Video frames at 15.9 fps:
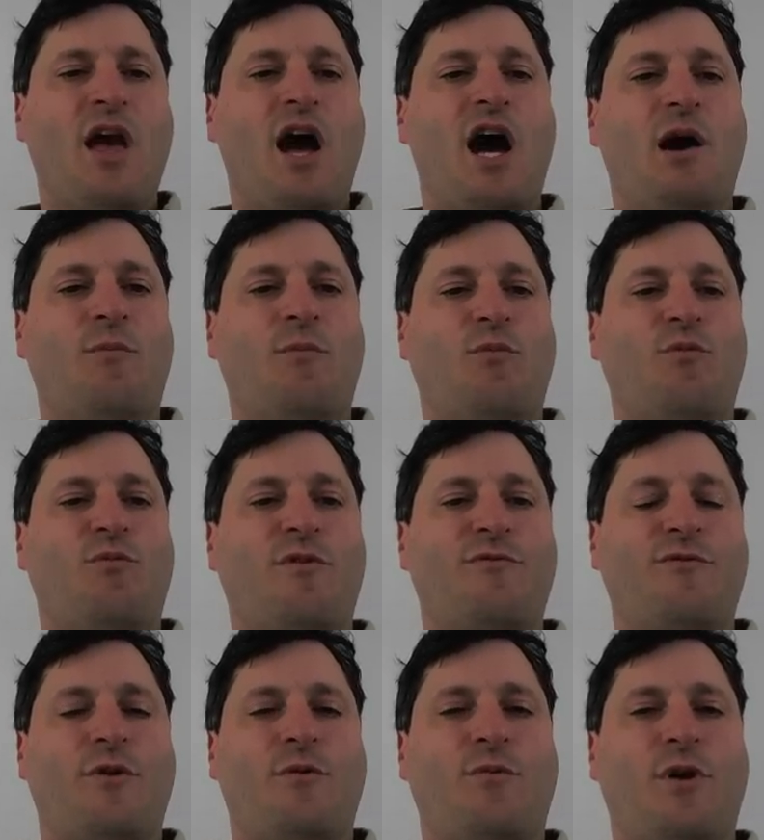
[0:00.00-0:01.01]
One
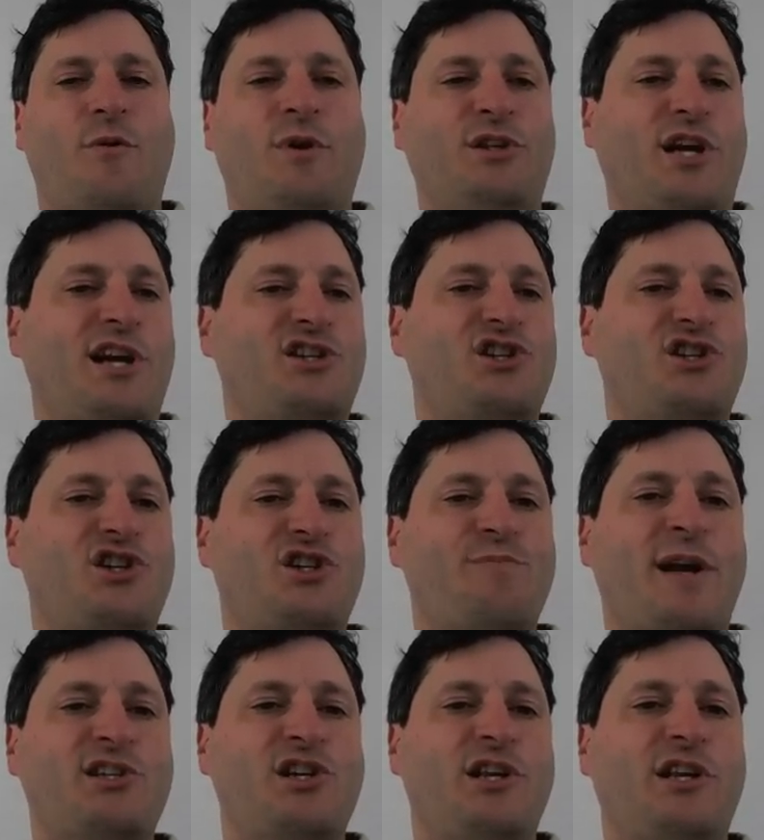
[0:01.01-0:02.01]
thing I should just
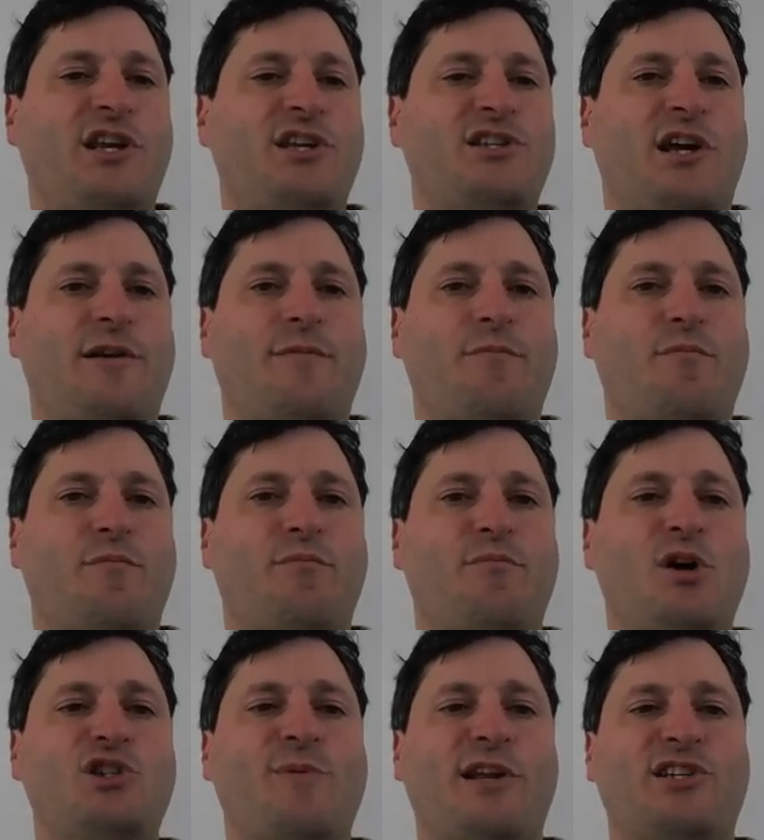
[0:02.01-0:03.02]
mention is
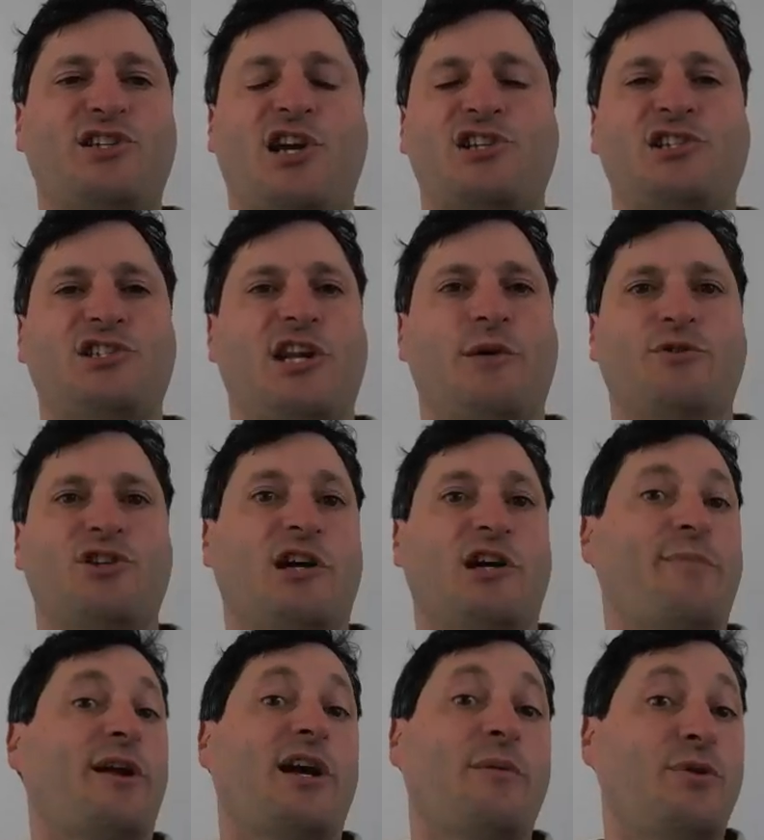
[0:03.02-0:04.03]
most of my discussion today will talk
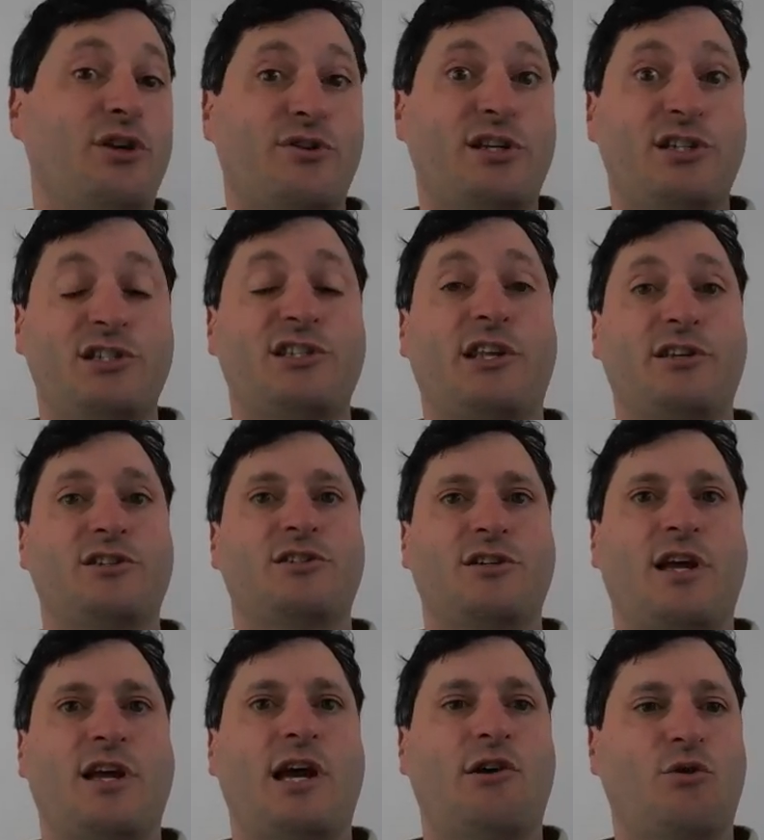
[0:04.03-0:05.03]
about IP addresses. That
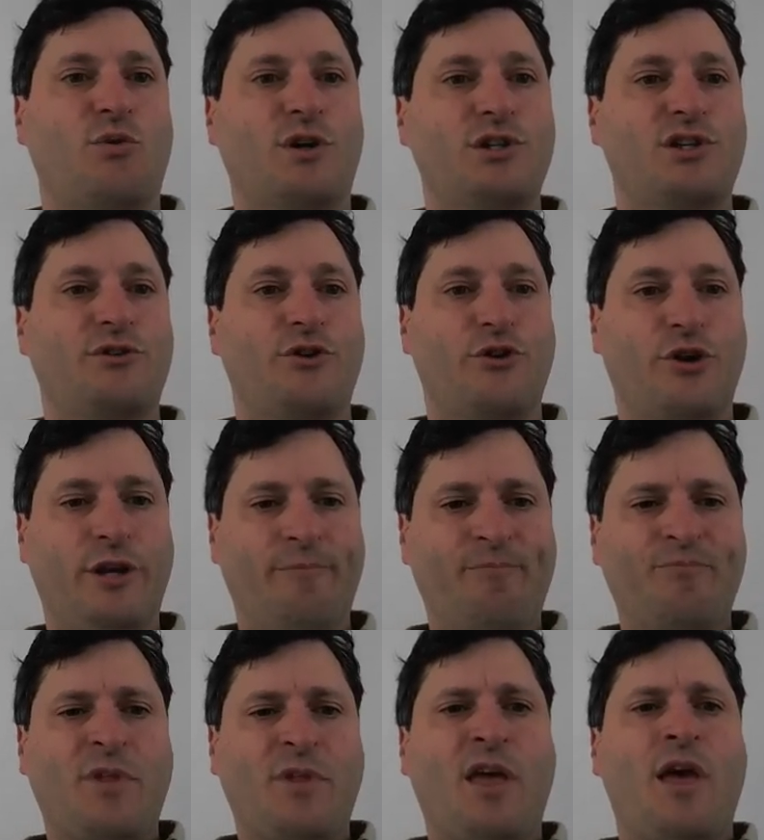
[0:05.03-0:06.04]
is how it works under the hood.
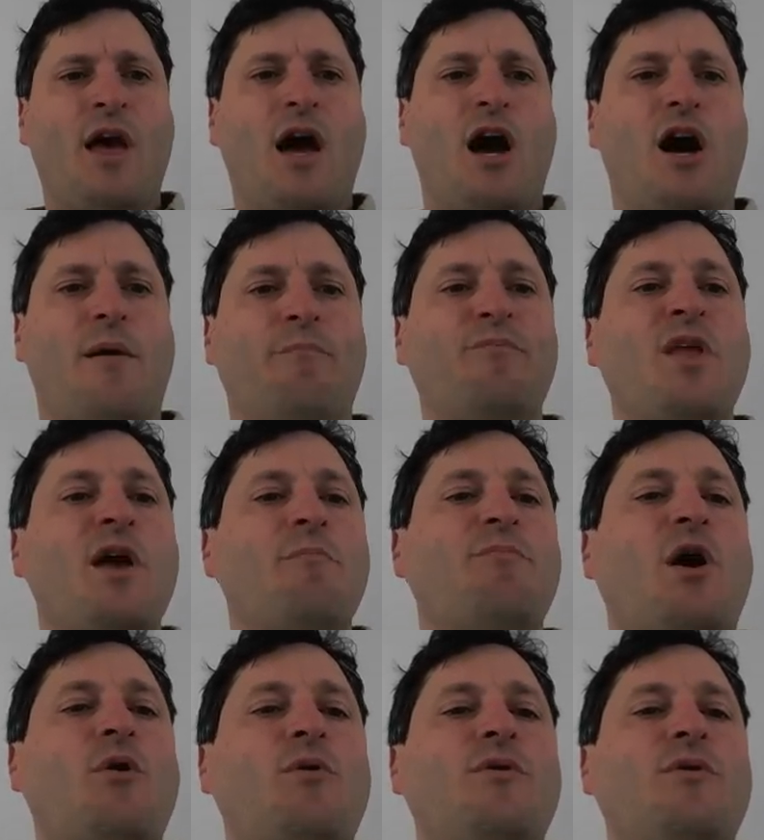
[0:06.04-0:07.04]

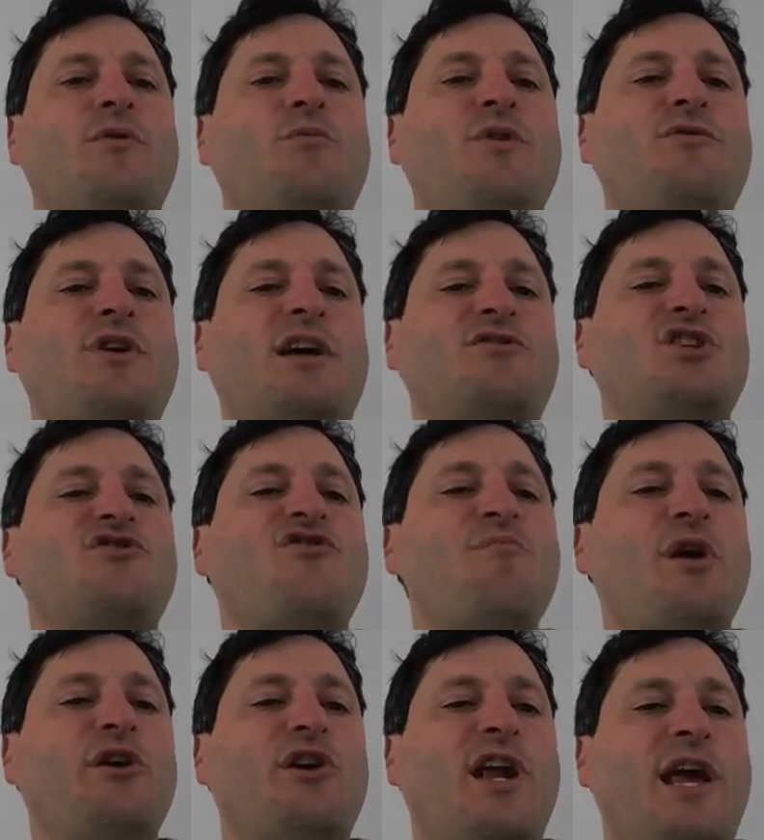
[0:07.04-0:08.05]
But we've got these
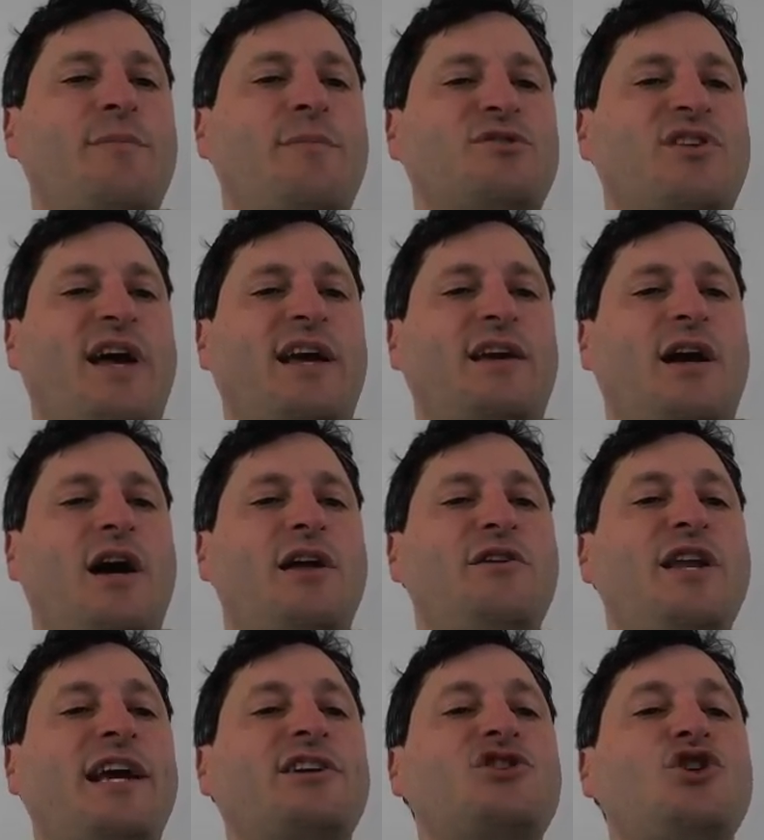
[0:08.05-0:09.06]
familiar names like
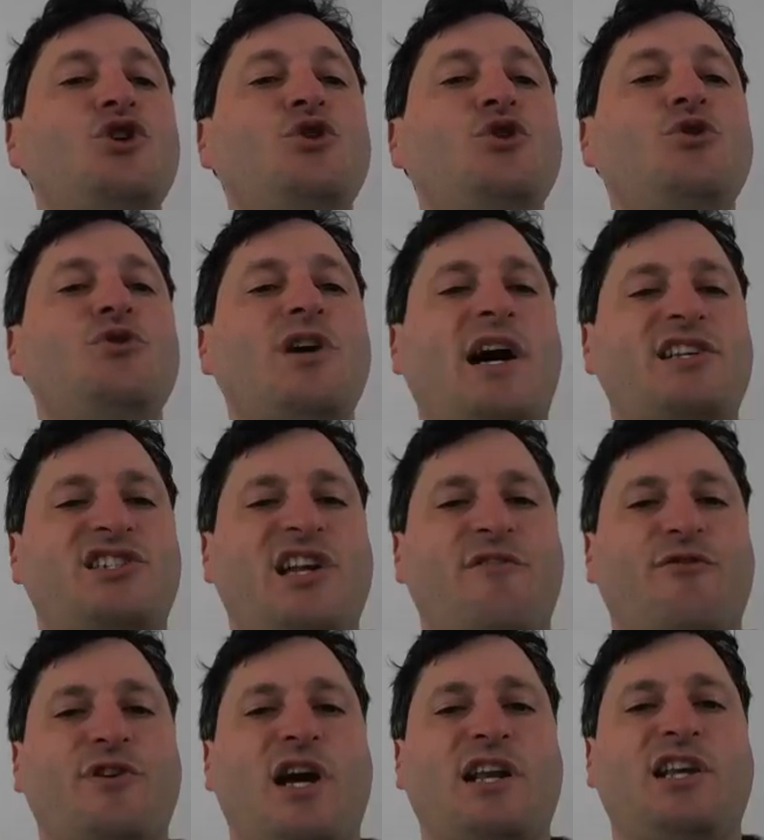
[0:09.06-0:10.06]

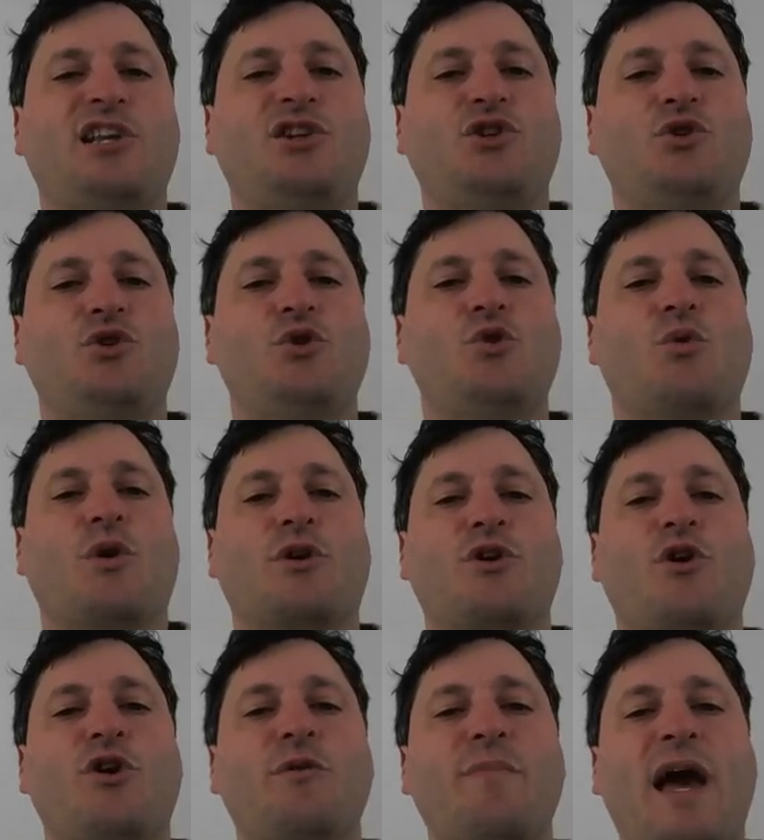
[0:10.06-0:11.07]
nick2.stanford.edu or
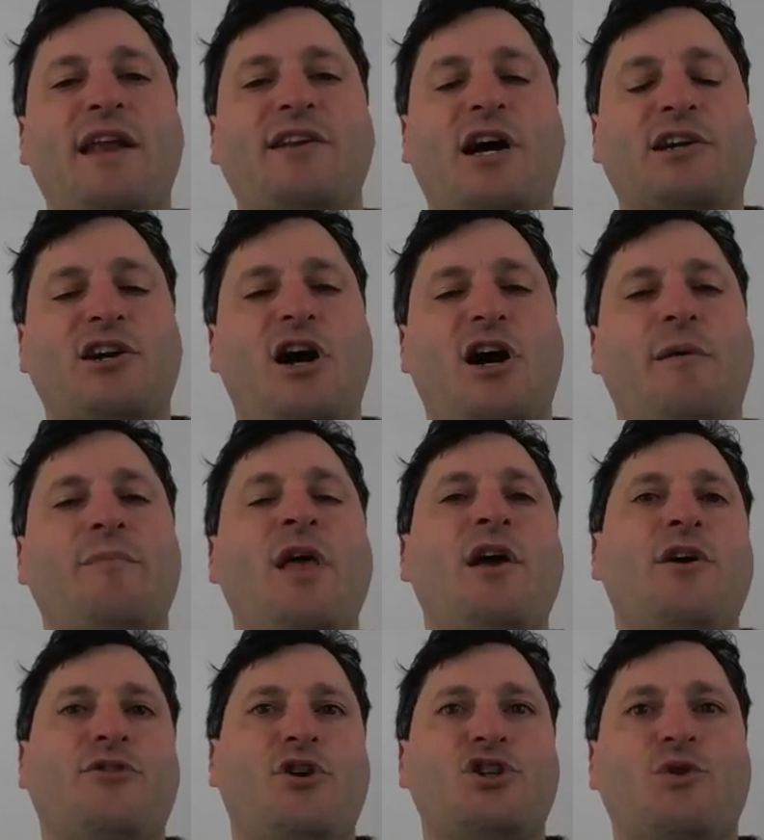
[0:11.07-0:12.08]
codingbat.com.
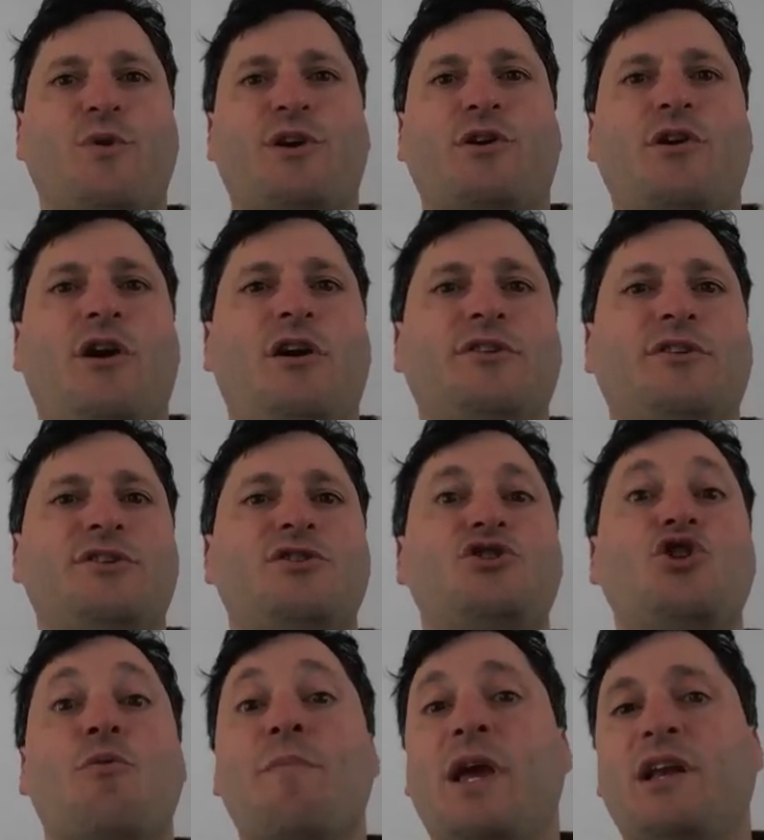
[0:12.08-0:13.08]
Those are what are called
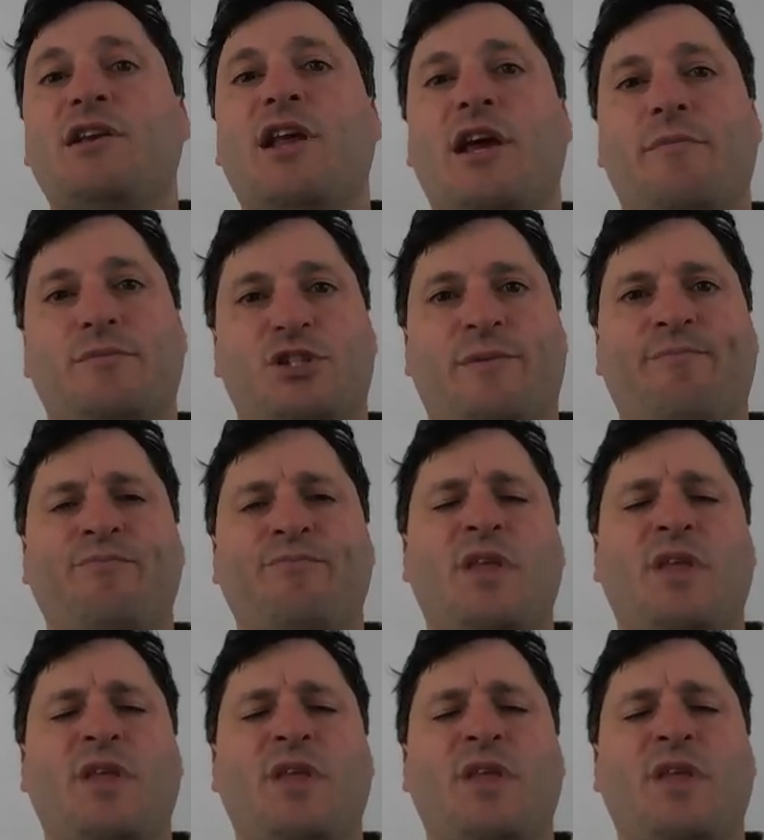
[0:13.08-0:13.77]
domain names.